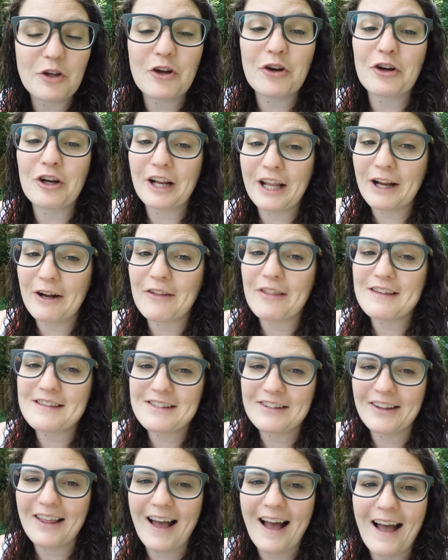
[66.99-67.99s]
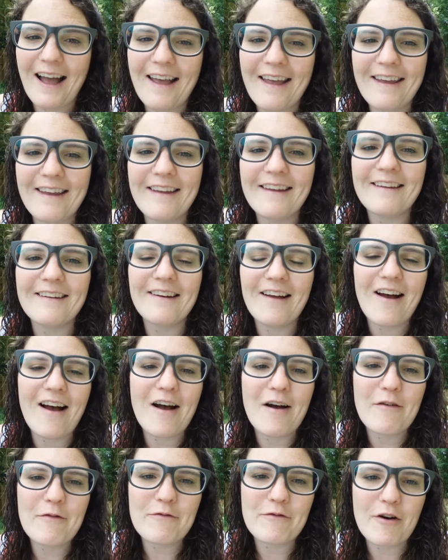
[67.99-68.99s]
You're gonna hear this a lot
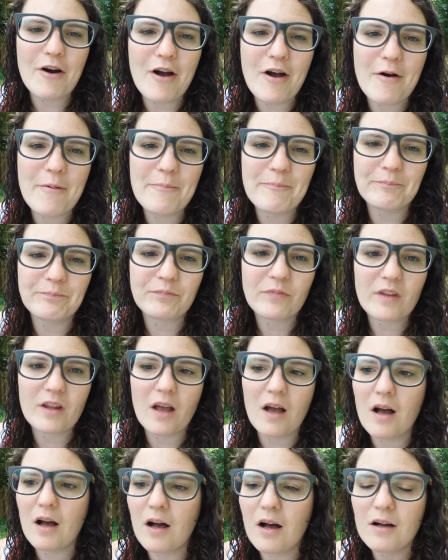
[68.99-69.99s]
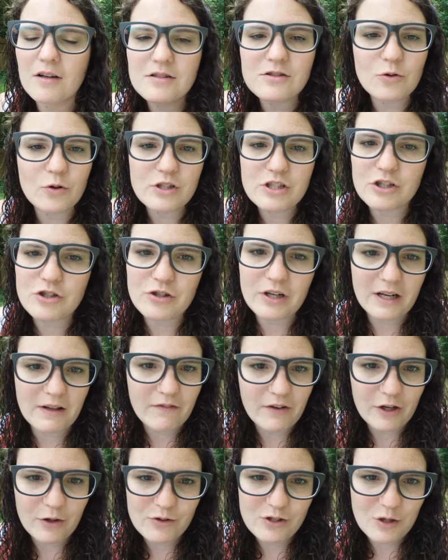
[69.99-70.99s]
from all sorts of
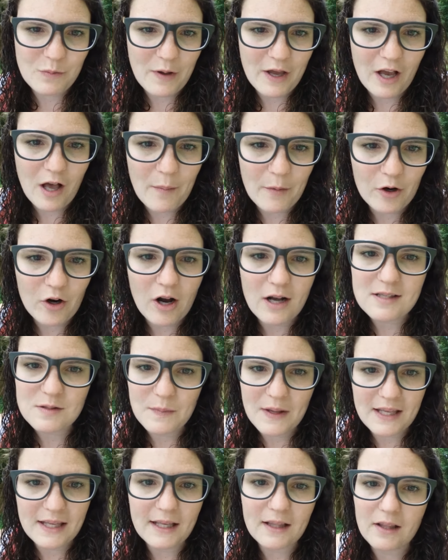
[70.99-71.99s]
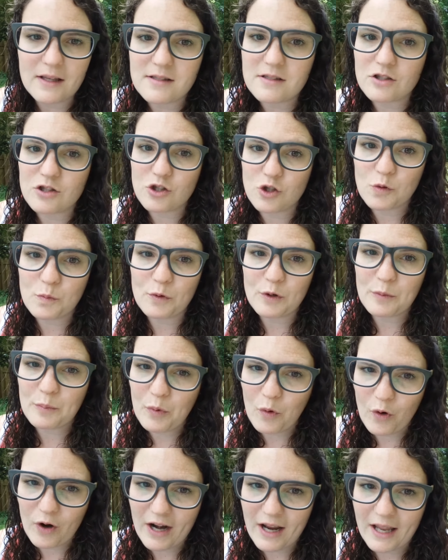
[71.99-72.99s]
training videos that you might come across. Making a list is super
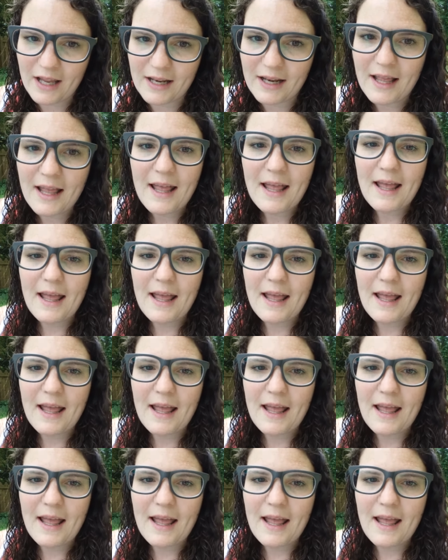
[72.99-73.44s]
important.